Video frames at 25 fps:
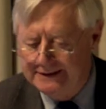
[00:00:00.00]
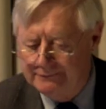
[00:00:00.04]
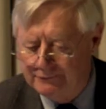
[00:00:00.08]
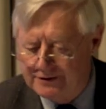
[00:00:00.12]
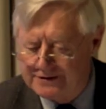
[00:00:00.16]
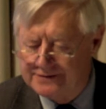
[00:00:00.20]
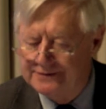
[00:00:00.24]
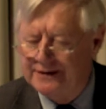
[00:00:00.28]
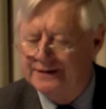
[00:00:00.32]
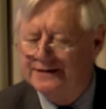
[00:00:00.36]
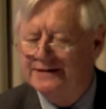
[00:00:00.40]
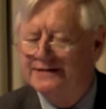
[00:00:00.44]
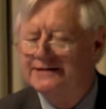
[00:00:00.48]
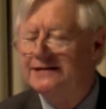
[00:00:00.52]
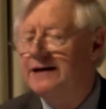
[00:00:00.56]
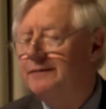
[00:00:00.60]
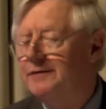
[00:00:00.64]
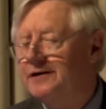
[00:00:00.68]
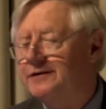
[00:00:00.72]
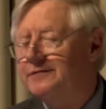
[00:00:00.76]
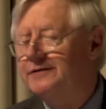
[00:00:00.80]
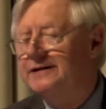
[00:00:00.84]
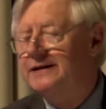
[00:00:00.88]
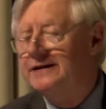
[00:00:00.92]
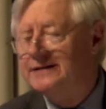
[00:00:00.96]
was not a
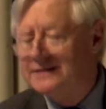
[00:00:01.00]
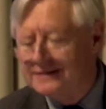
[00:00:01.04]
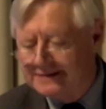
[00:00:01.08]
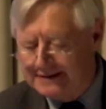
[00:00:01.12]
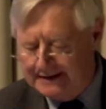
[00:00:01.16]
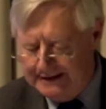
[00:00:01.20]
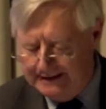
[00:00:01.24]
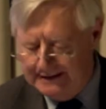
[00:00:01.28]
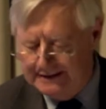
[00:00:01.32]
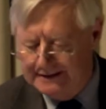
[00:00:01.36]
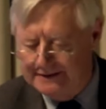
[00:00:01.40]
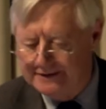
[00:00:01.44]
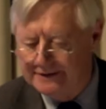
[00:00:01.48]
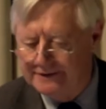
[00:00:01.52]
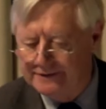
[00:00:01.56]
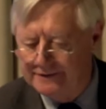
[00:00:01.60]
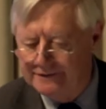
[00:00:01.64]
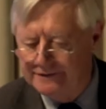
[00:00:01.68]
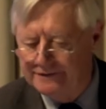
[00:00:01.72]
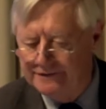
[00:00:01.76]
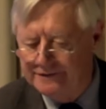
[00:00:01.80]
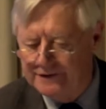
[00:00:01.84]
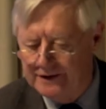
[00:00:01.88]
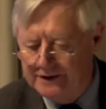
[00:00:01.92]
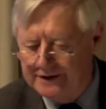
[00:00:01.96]
cemetery as
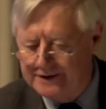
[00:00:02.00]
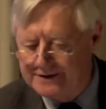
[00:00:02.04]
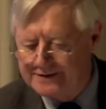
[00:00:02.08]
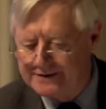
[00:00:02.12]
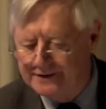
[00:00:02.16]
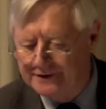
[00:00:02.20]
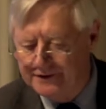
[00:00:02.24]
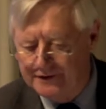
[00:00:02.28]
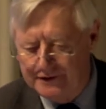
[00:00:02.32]
Ferguson